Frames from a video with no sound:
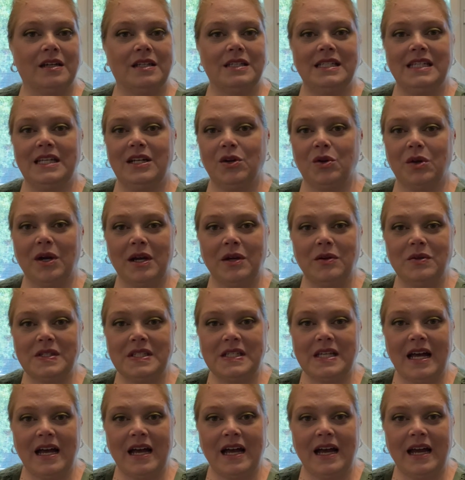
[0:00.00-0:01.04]
dinner
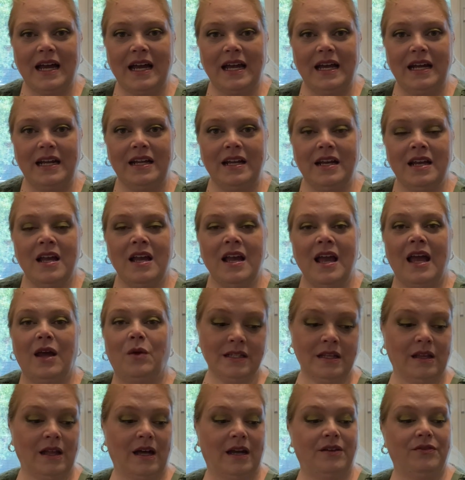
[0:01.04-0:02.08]
outside. It's
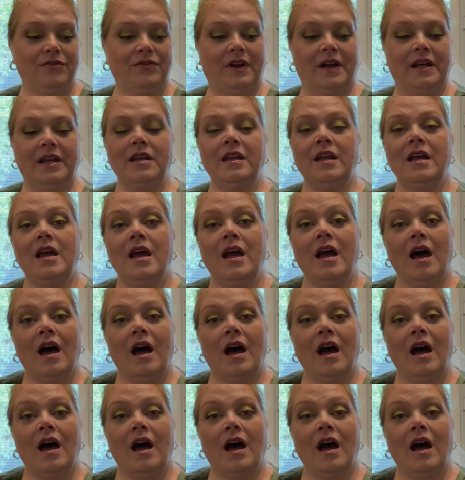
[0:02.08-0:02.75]
a lot of fun.